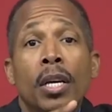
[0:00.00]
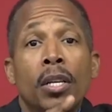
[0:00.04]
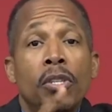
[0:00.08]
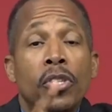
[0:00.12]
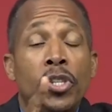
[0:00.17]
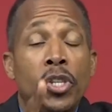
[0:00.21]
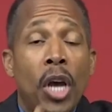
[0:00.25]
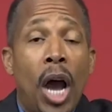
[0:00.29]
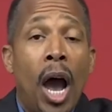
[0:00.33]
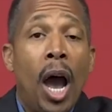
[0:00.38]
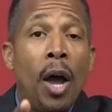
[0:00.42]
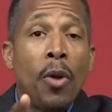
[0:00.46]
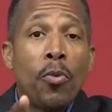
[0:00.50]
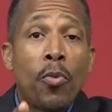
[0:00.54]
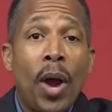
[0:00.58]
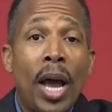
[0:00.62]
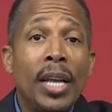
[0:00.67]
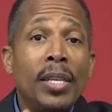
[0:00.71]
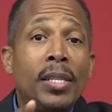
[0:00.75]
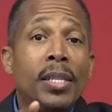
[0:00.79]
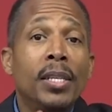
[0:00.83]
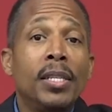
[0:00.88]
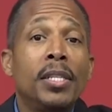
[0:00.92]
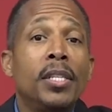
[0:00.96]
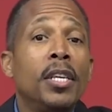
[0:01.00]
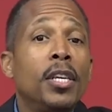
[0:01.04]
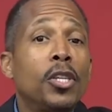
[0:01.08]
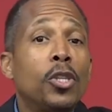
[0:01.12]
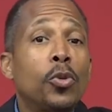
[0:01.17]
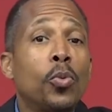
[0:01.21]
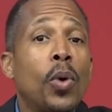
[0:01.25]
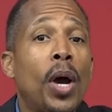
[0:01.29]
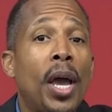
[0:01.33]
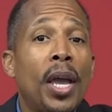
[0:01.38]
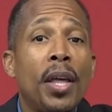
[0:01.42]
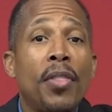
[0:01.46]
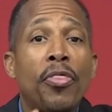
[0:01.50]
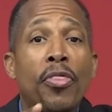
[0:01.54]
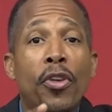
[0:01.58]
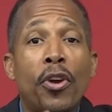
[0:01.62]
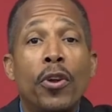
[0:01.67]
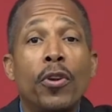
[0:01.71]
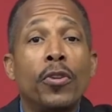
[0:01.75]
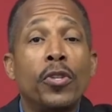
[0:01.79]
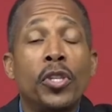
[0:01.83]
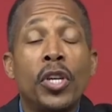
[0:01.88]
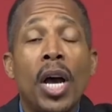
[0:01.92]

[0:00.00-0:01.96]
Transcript: John writes it this way in 3